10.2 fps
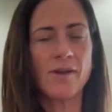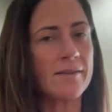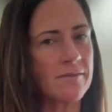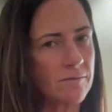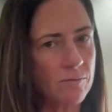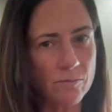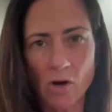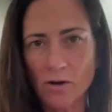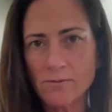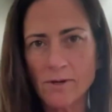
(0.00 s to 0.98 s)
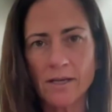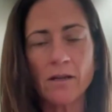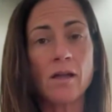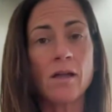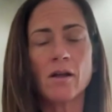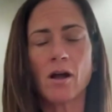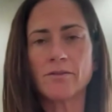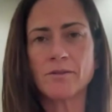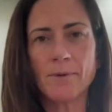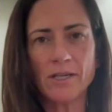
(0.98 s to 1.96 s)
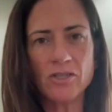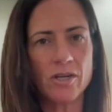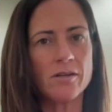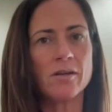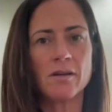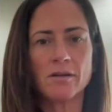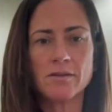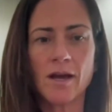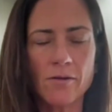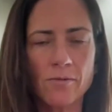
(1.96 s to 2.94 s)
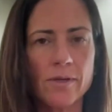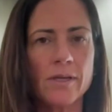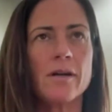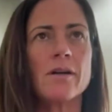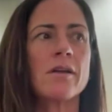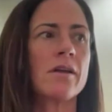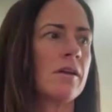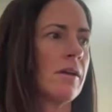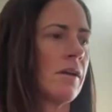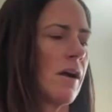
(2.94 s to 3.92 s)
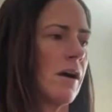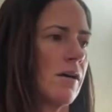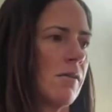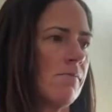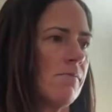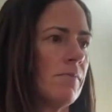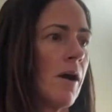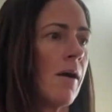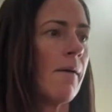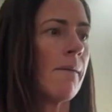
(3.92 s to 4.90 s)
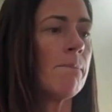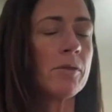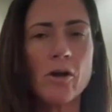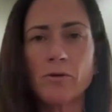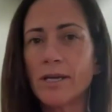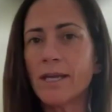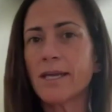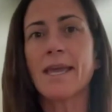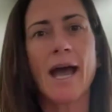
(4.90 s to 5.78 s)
fast heart rate, constipation, diarrhea, um, bloating and